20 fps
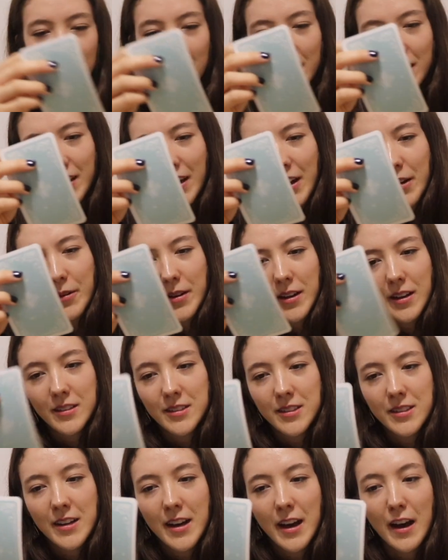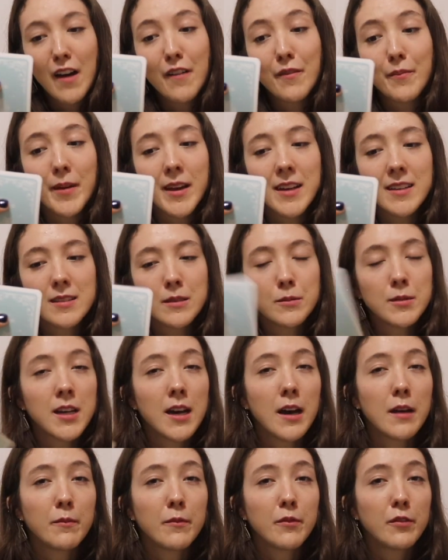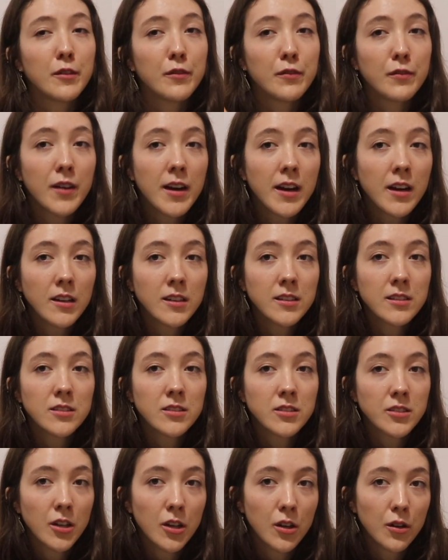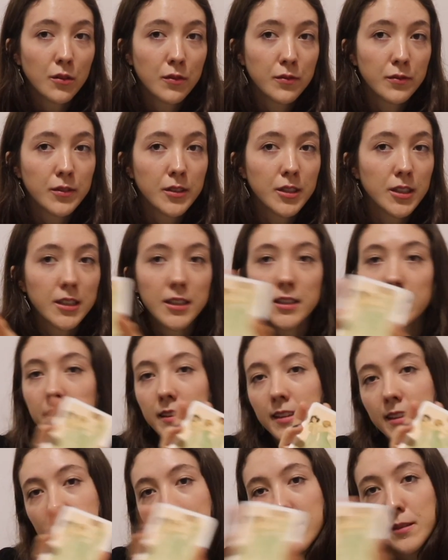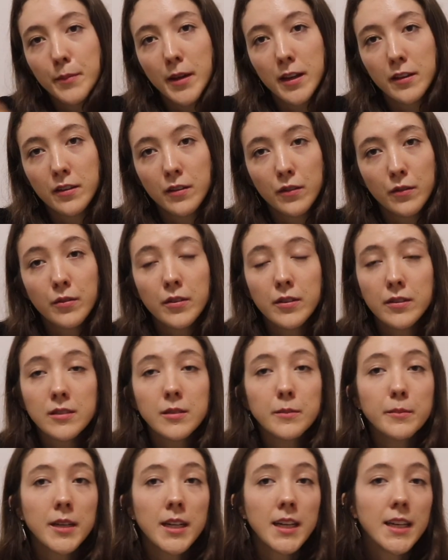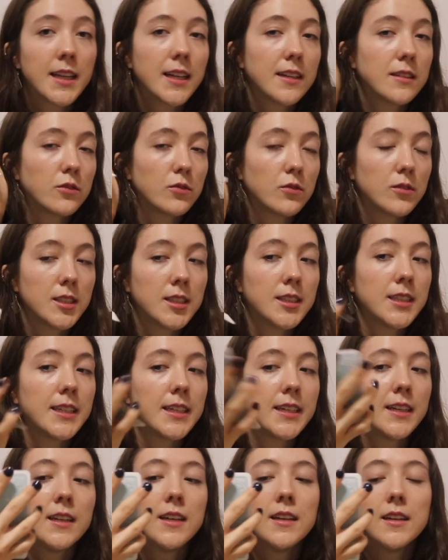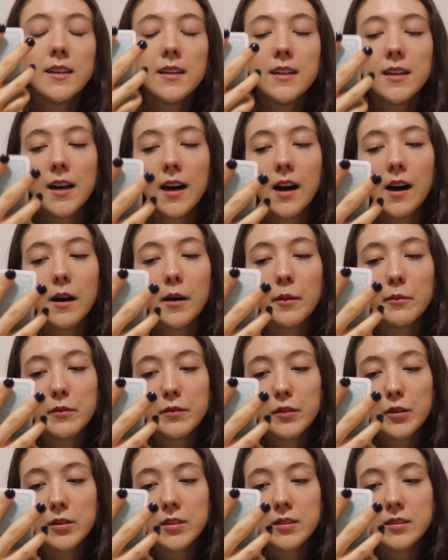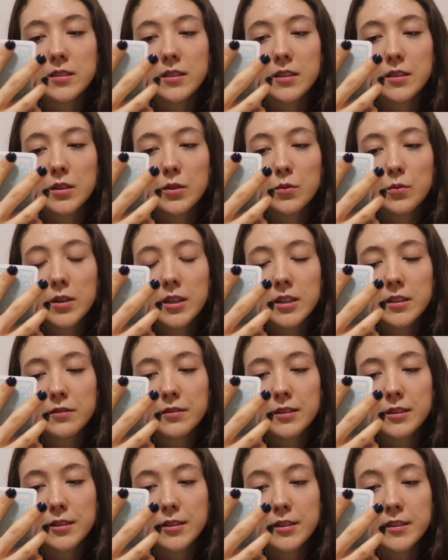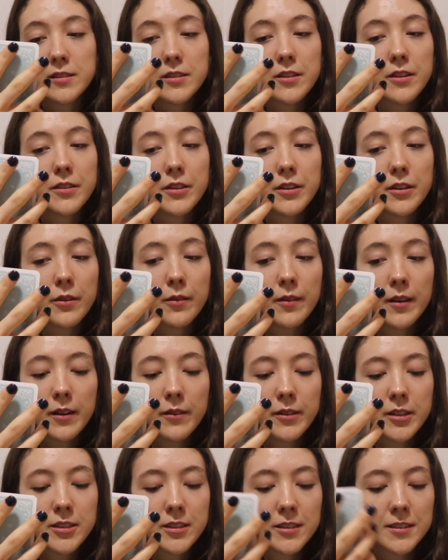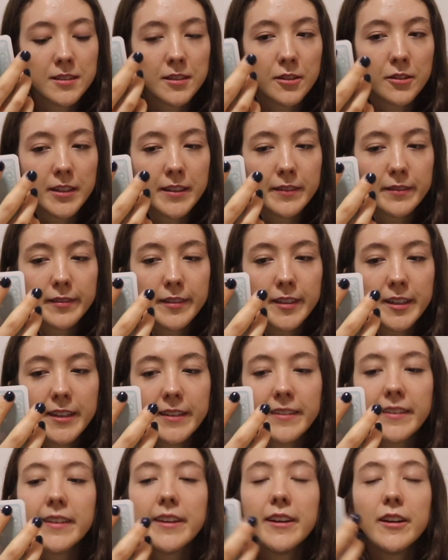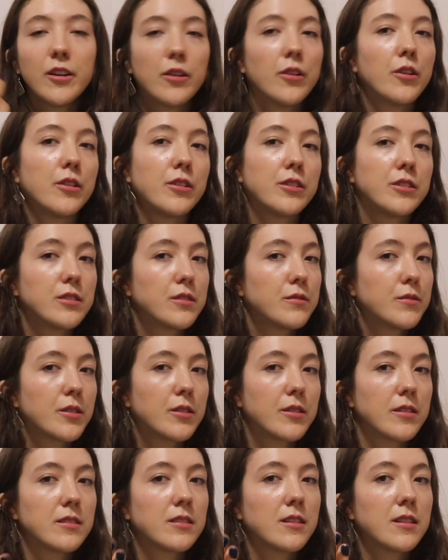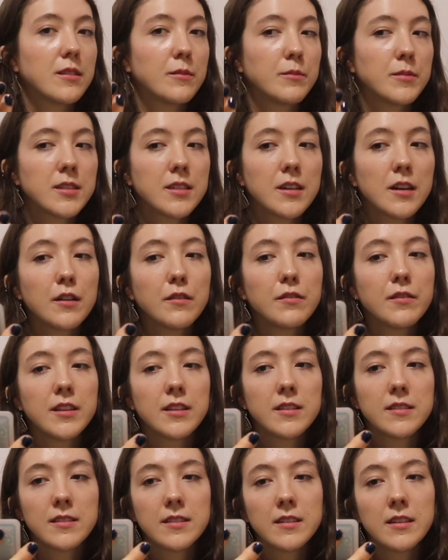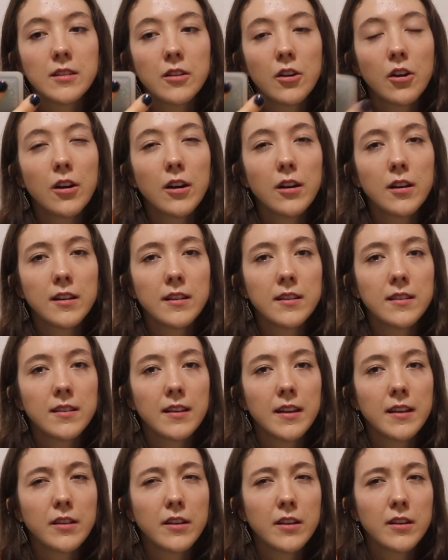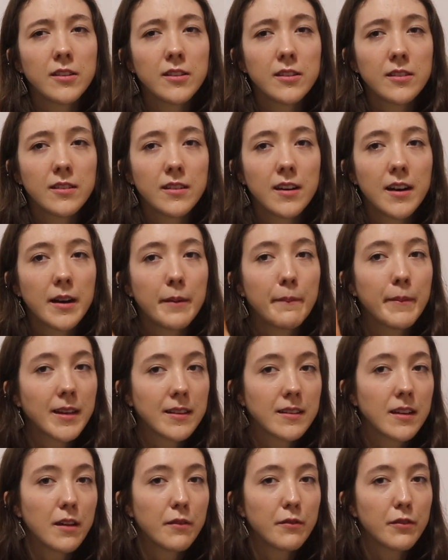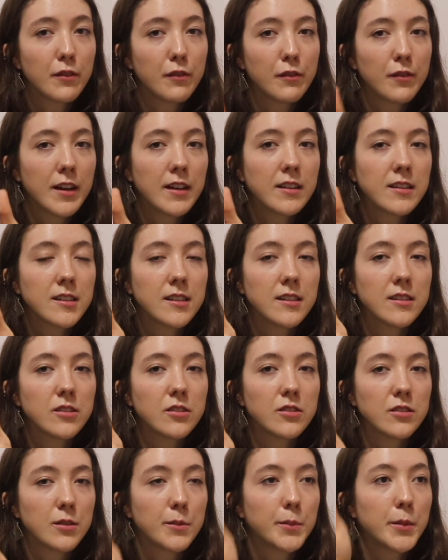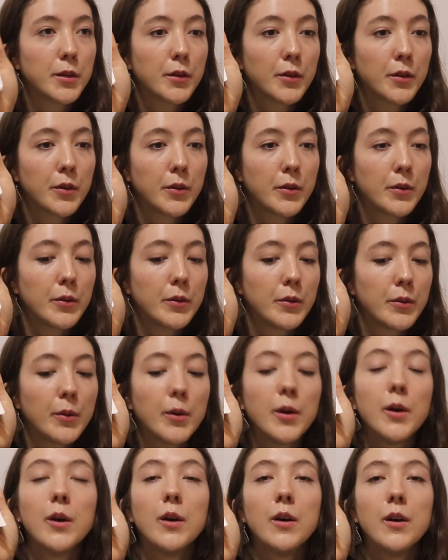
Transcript: Okay, we also have make some time for friends. So for this, a message for somebody that's really um, on their work, focus on their career, which is a great thing. Others focus on themselves. This card is saying there's uh, make time for friends because there's someone who